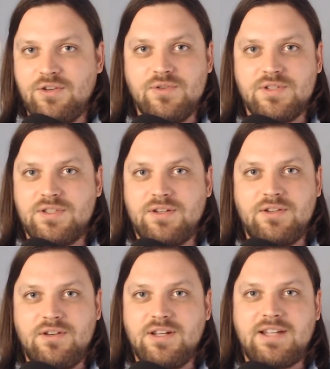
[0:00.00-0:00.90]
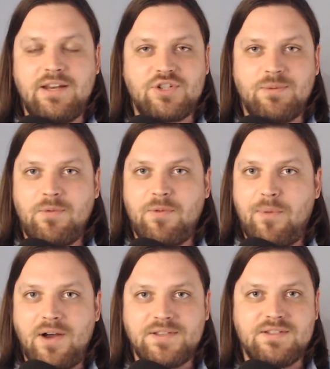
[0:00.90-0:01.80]
use is the dictatorship of the
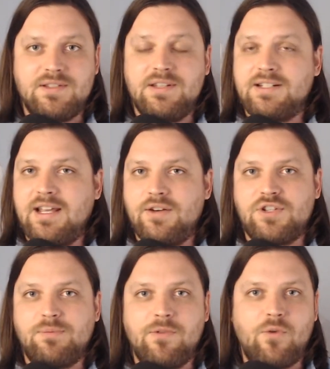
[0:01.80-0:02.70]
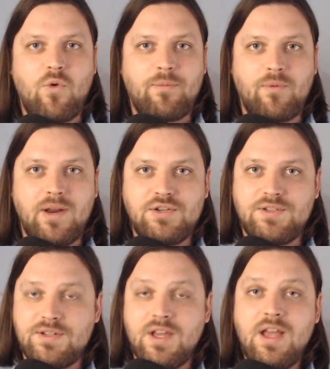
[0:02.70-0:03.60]
bosses, the dictatorship of the
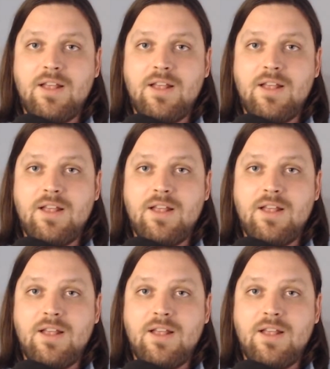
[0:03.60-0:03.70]
corporations.